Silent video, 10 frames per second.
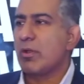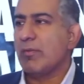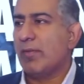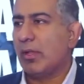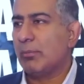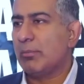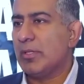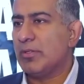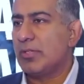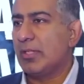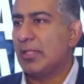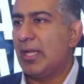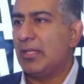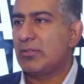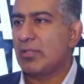developments, and
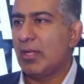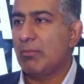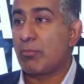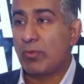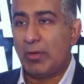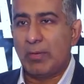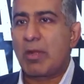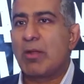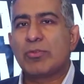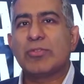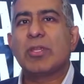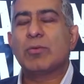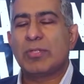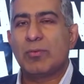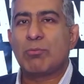that uh, are really proud to say
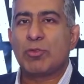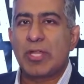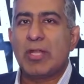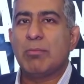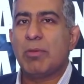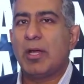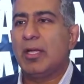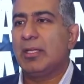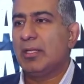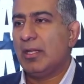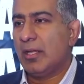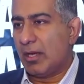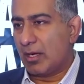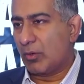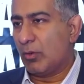was even presented by
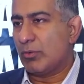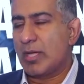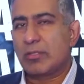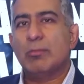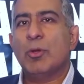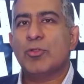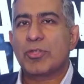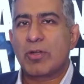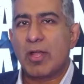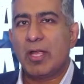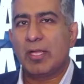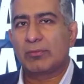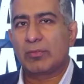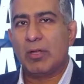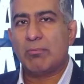our own Dr. Amod Sarnaik
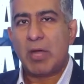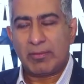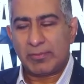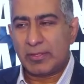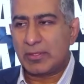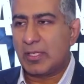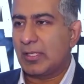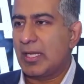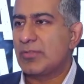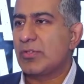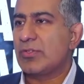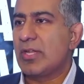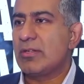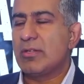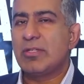from Moffitt uh, Cancer
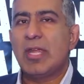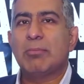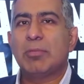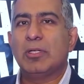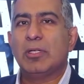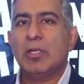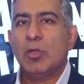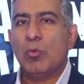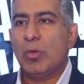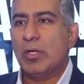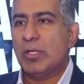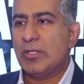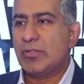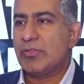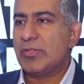Center in Tampa,
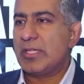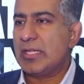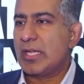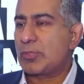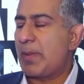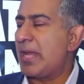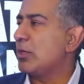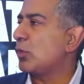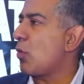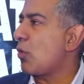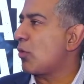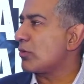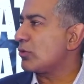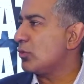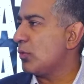was the expanded
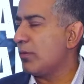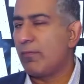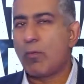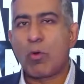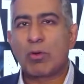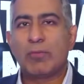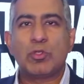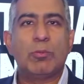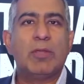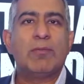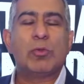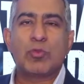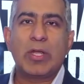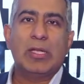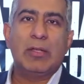cohort 2 and 4 of tumor
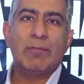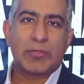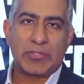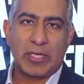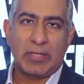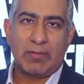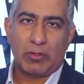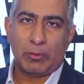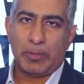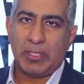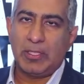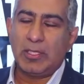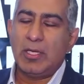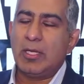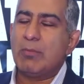infiltrating lymphocyte therapy
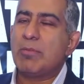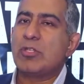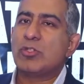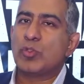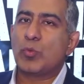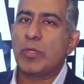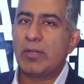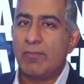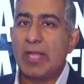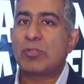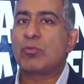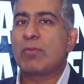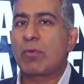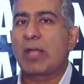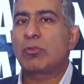in patients with advanced
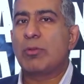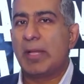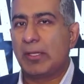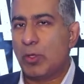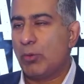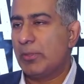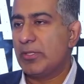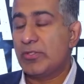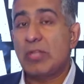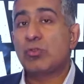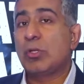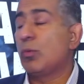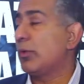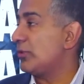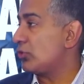refractory melanoma. And essentially,
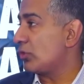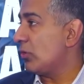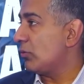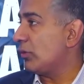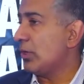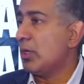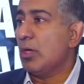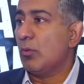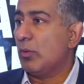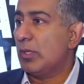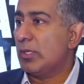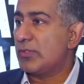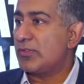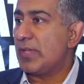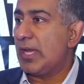what this showed
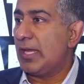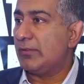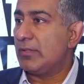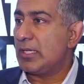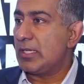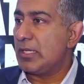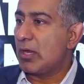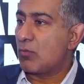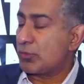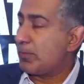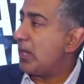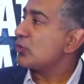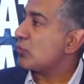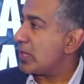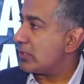was that the uh,
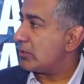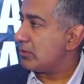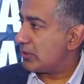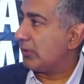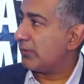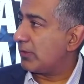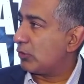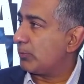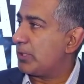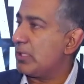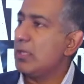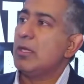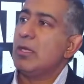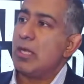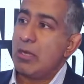response rate to TIL therapy
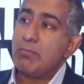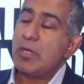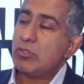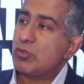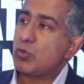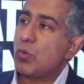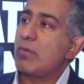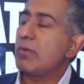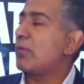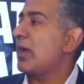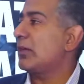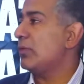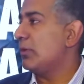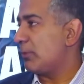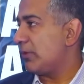in patients who are
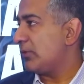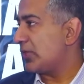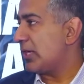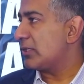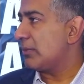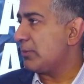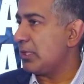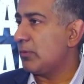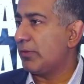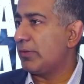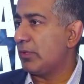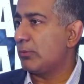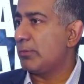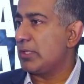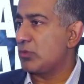refractory to previous anti PD 1
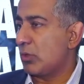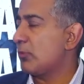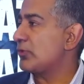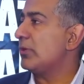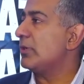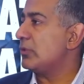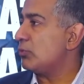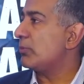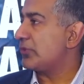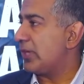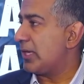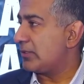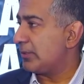therapy is almost 32%